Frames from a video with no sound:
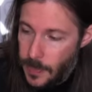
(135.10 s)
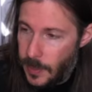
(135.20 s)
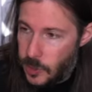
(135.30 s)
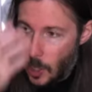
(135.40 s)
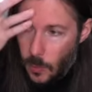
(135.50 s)

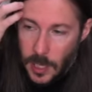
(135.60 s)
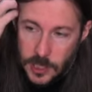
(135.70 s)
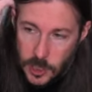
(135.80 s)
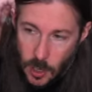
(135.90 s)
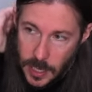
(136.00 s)
So
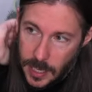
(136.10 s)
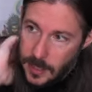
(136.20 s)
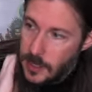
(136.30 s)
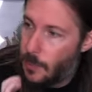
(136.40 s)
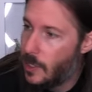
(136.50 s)
let's start
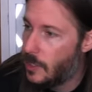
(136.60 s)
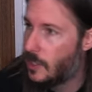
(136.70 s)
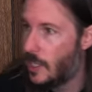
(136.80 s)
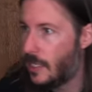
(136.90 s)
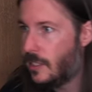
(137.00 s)
hitting some of these
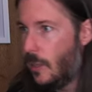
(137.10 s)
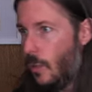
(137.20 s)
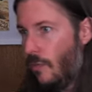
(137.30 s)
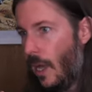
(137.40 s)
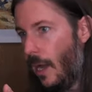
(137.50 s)
sets that
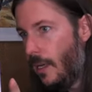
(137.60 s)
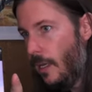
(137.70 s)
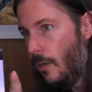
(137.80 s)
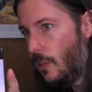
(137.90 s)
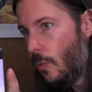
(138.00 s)
we've got
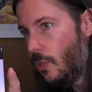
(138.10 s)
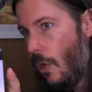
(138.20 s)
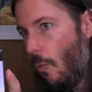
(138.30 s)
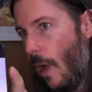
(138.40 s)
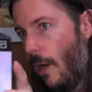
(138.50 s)
here. So we'll
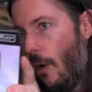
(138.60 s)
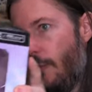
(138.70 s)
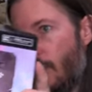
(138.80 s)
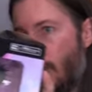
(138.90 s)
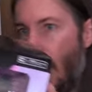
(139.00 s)
start right off
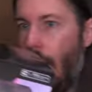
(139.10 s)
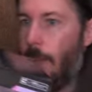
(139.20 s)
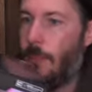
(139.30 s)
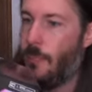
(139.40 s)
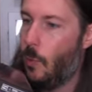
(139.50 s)
the top.